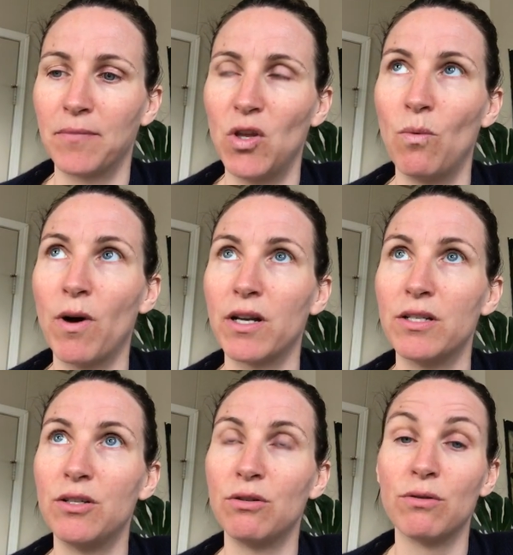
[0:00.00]
You want to
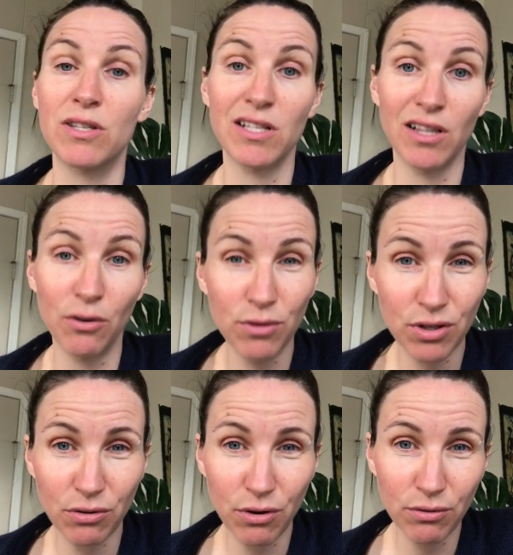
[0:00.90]
do slow
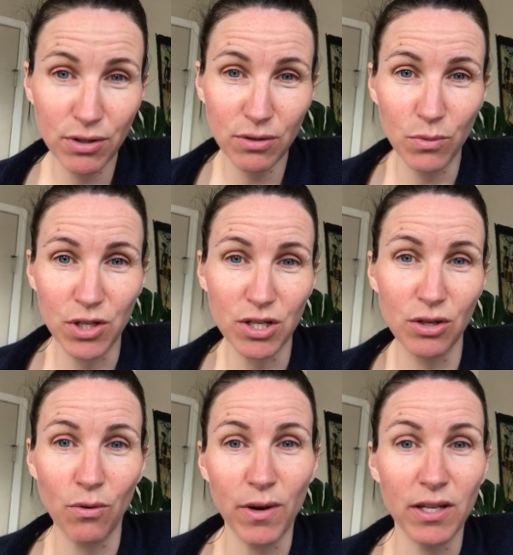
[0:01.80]
strokes, which is
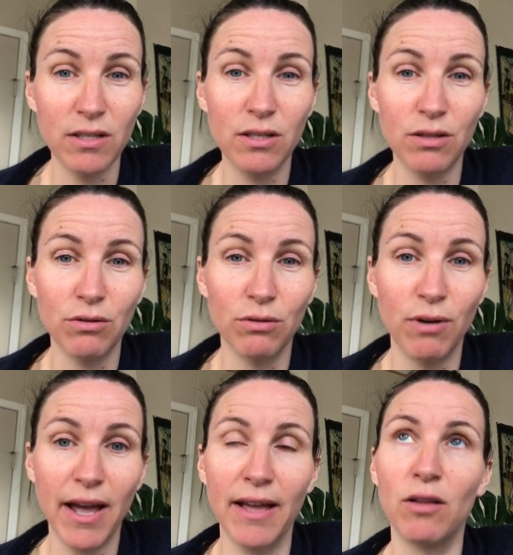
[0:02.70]
going to
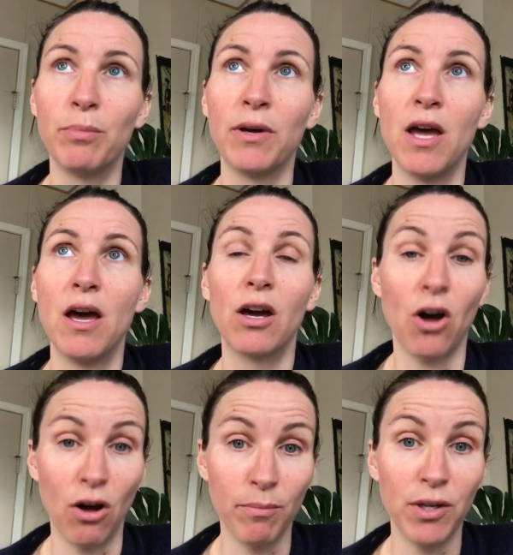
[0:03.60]
help
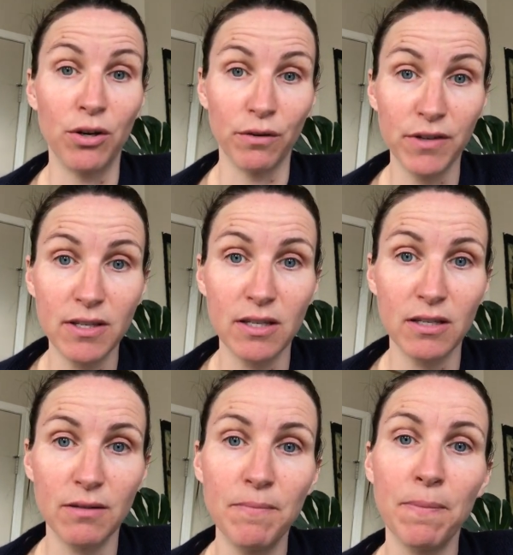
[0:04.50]
calm the nervous
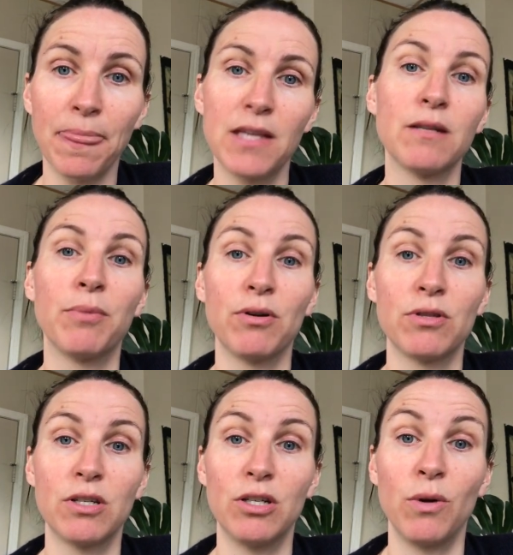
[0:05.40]
system, as
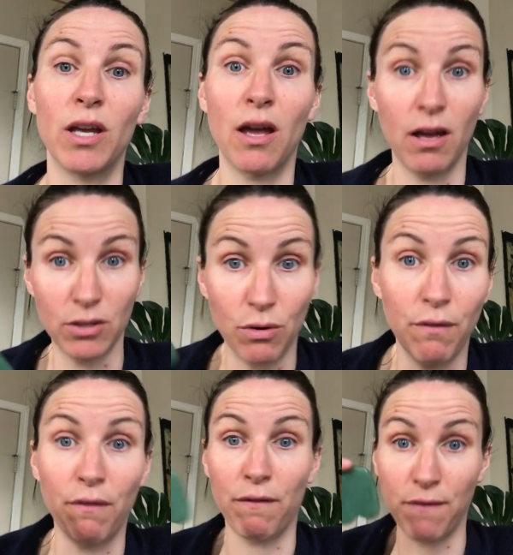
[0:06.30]
opposed to doing a sort
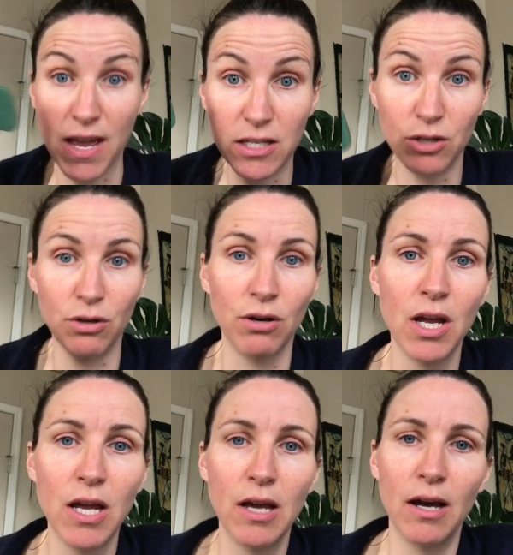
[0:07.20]
of a faster
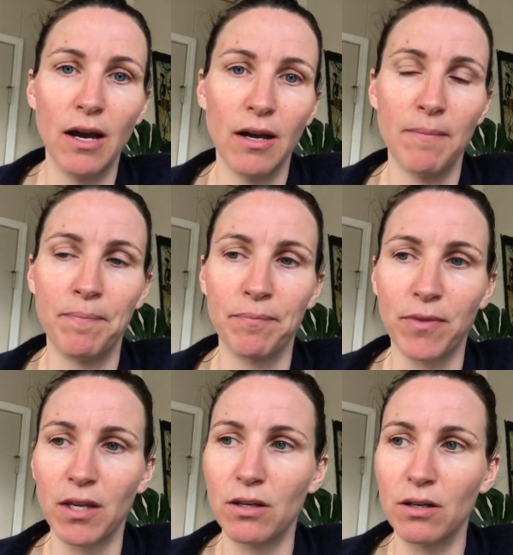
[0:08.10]

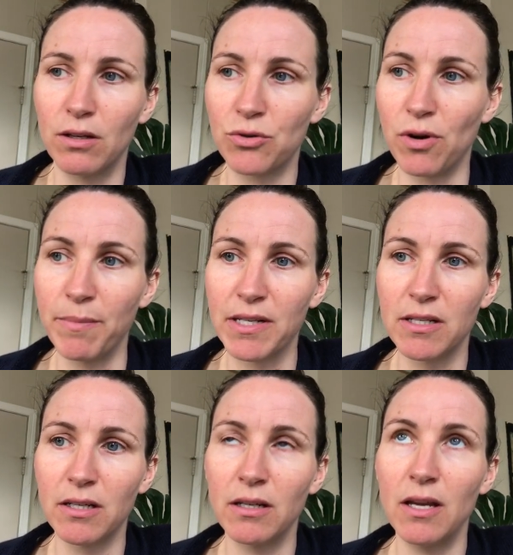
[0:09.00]

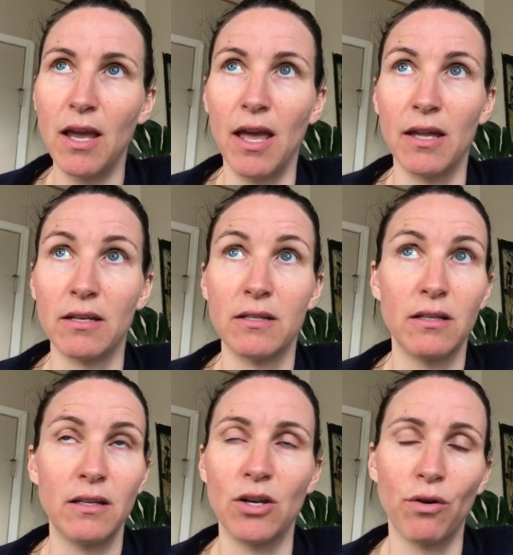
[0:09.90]
treatment. And
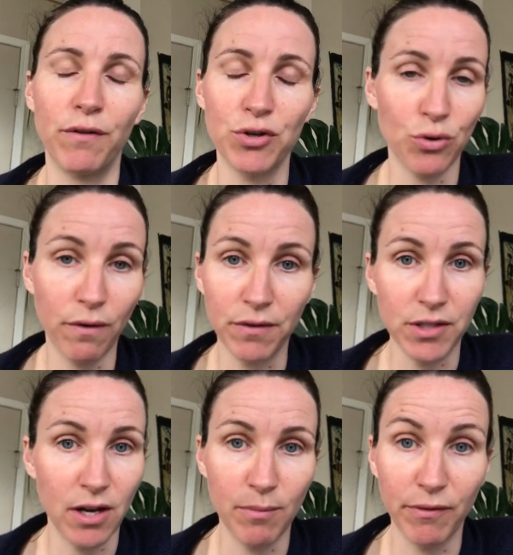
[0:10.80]
if you're short for
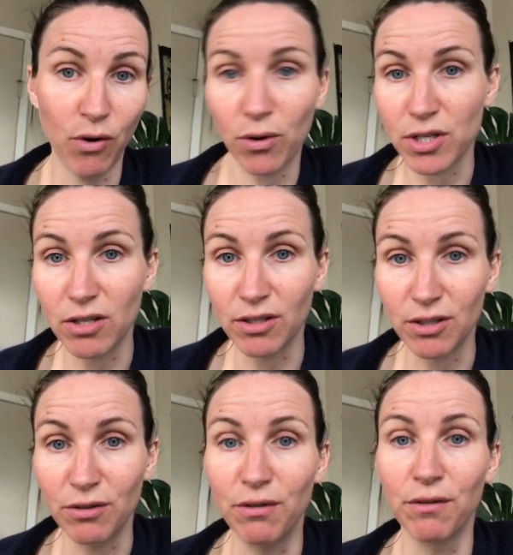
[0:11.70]
time, of course you can
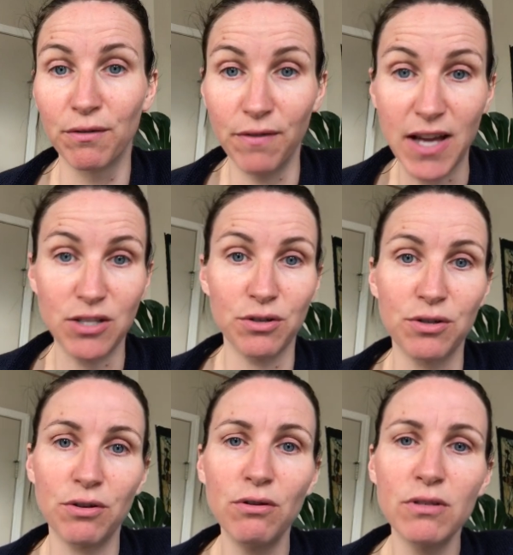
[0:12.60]
do faster
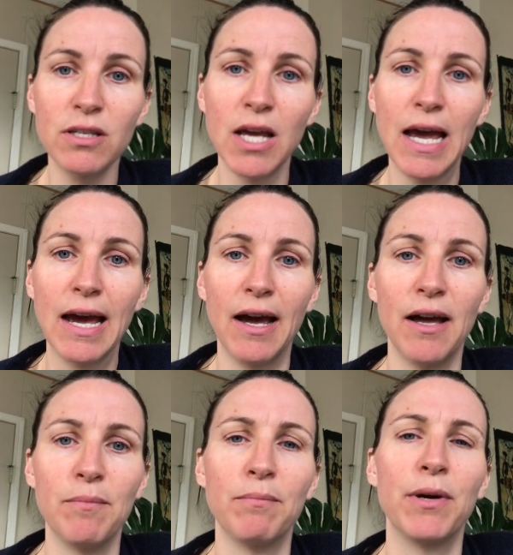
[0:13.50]
strokes,
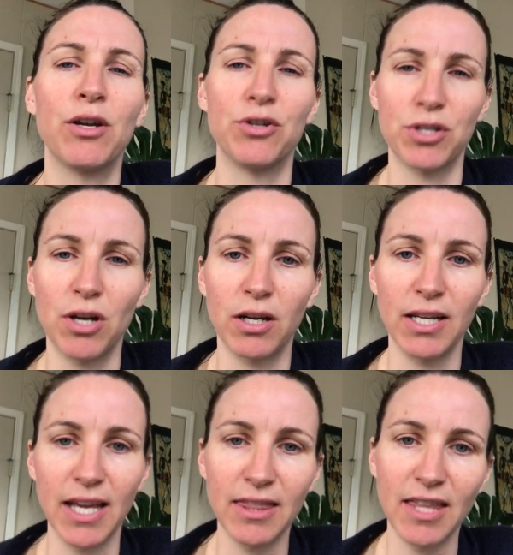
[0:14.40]
but you're just not going
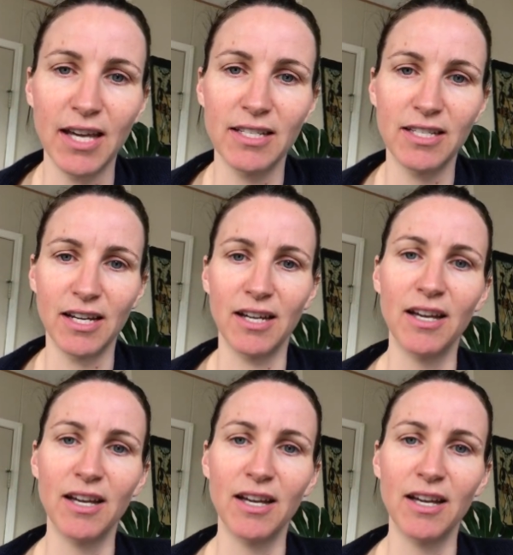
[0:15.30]
to get that